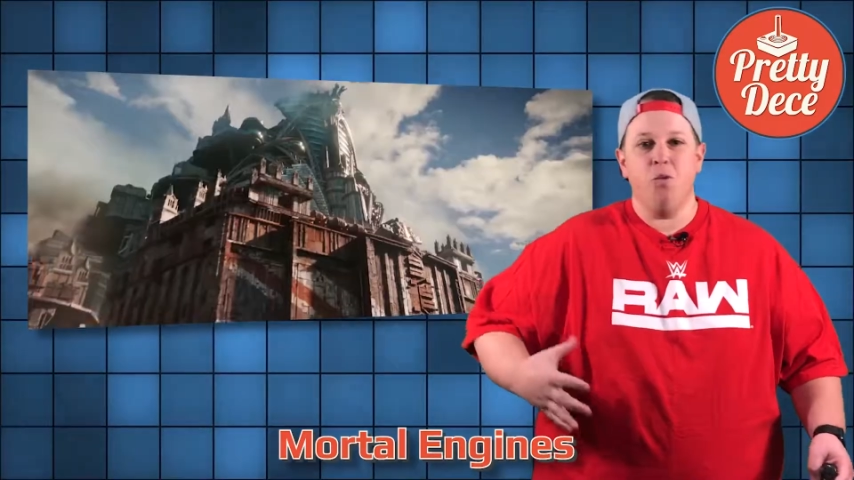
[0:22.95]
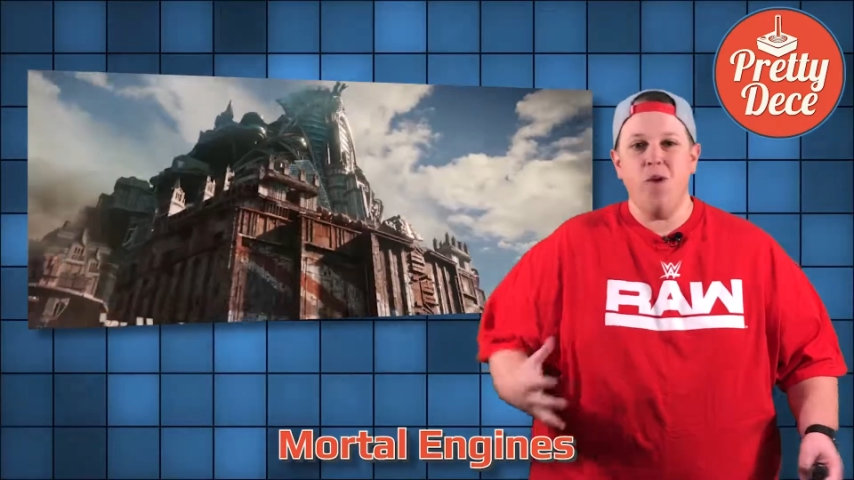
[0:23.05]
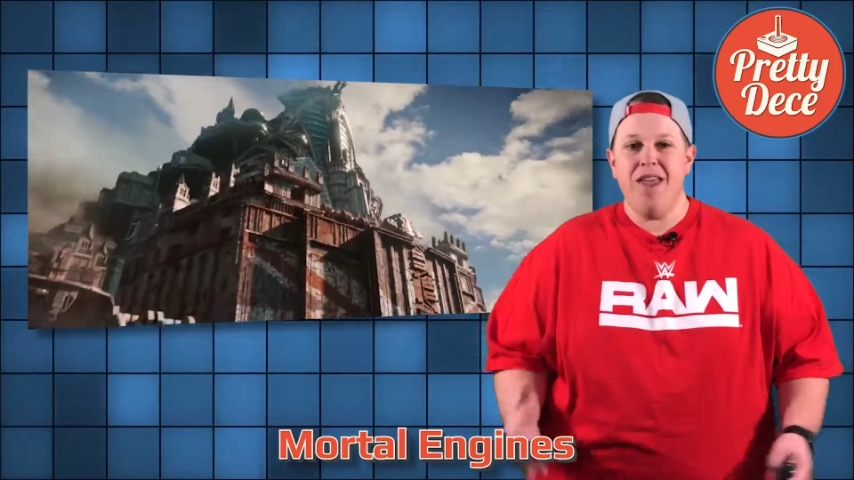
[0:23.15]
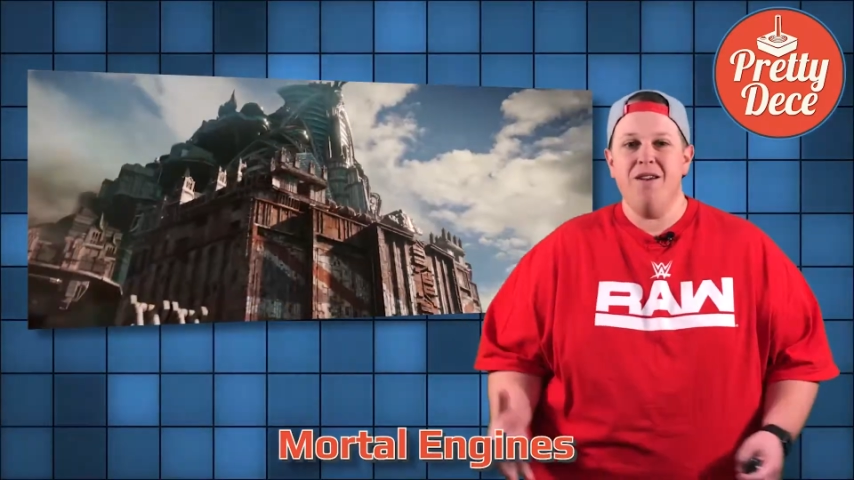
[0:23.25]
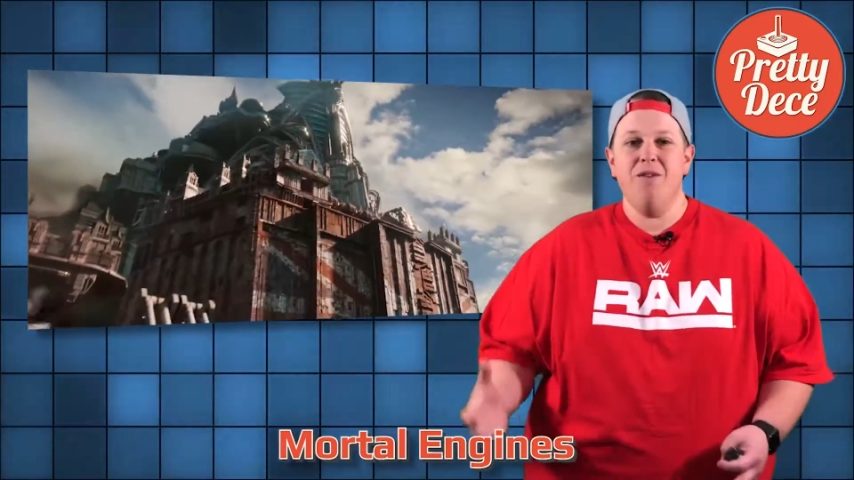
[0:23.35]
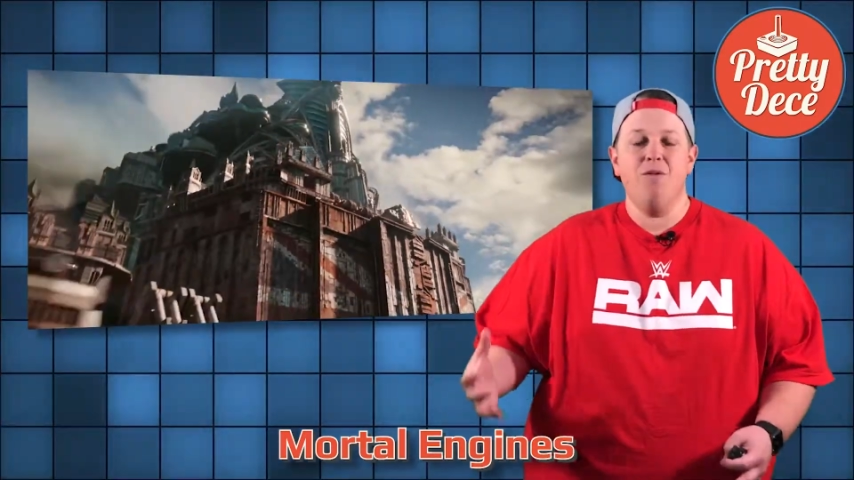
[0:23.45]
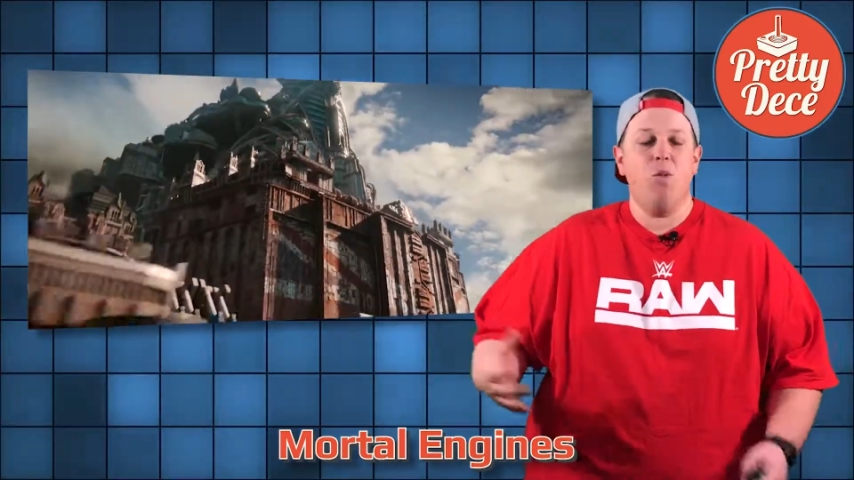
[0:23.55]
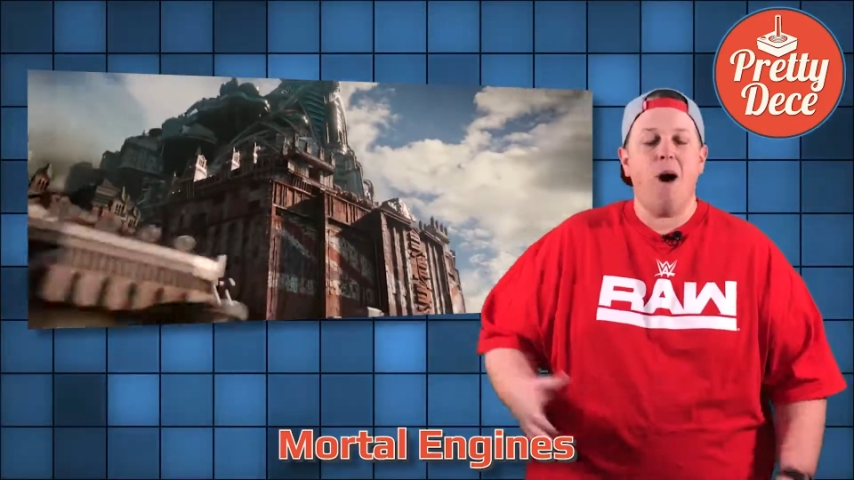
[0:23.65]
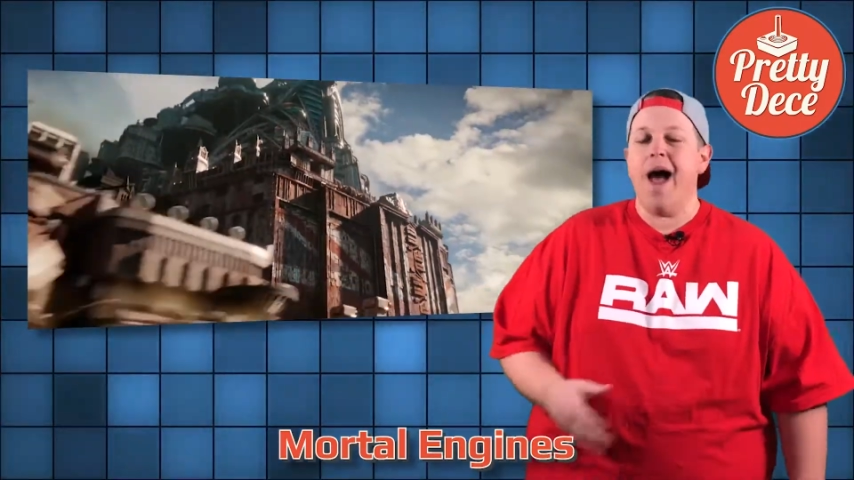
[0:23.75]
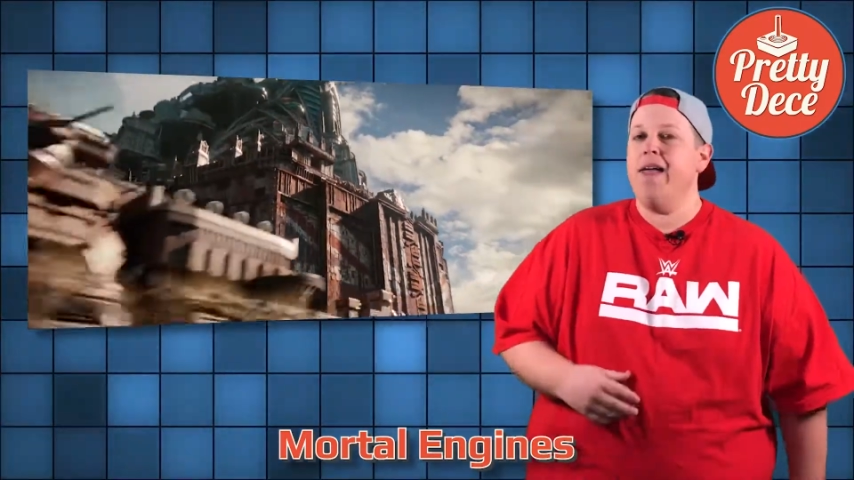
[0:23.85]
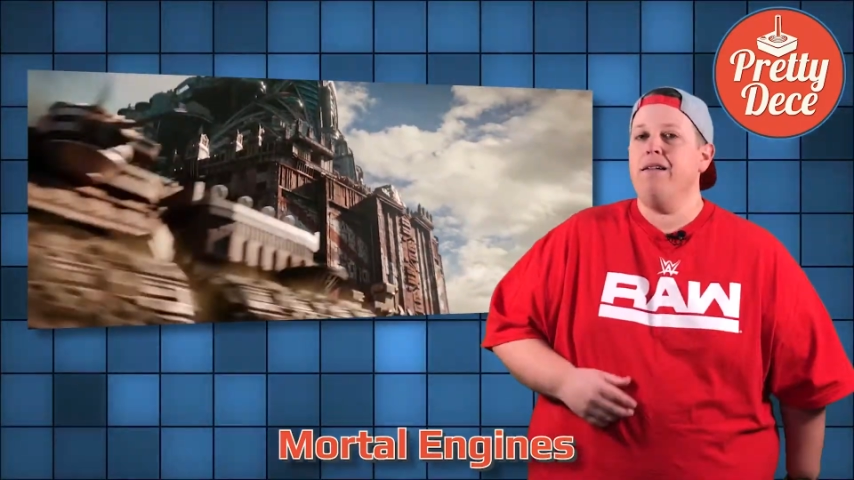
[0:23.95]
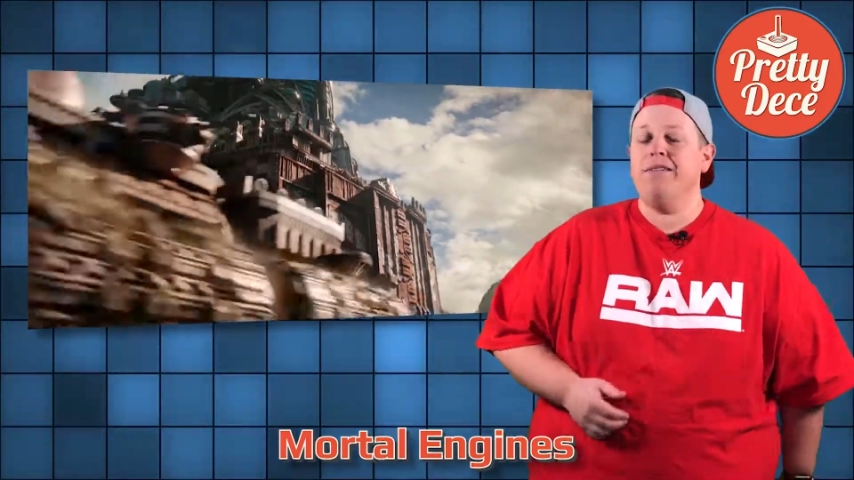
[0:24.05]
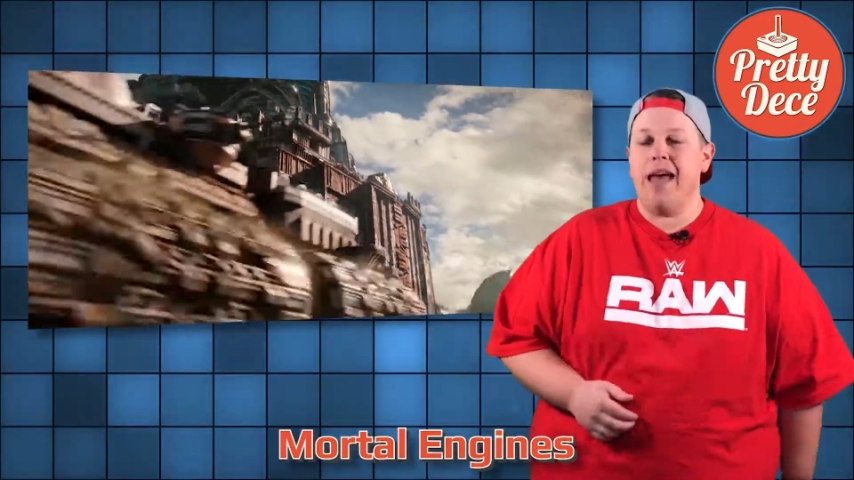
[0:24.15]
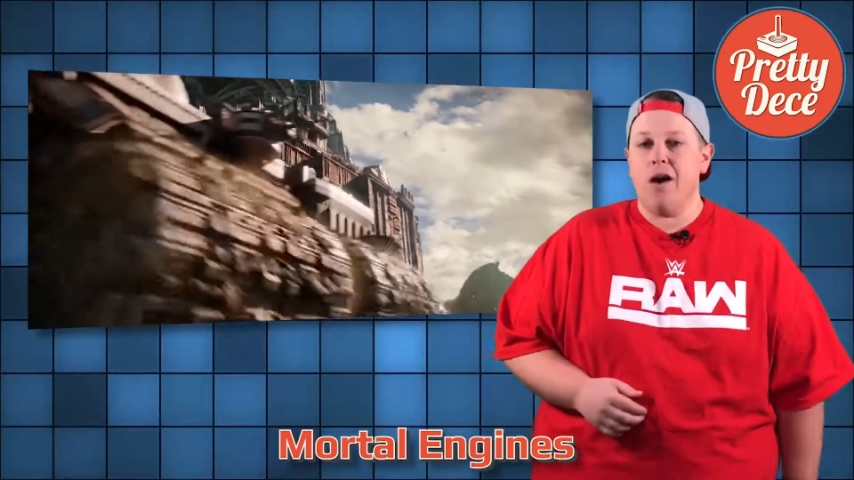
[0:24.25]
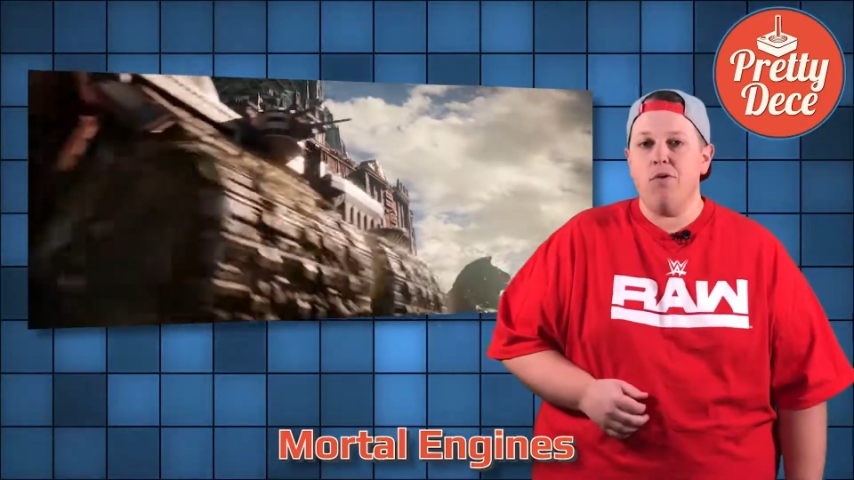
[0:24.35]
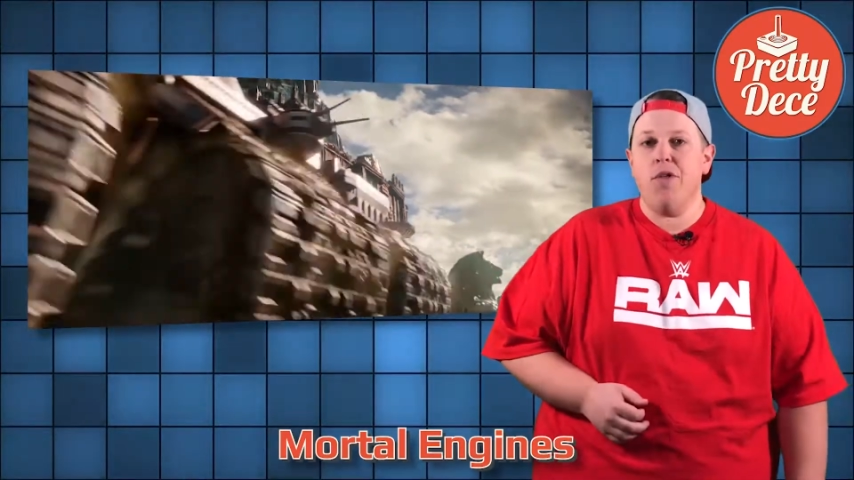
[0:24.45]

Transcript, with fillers: weird, wild, out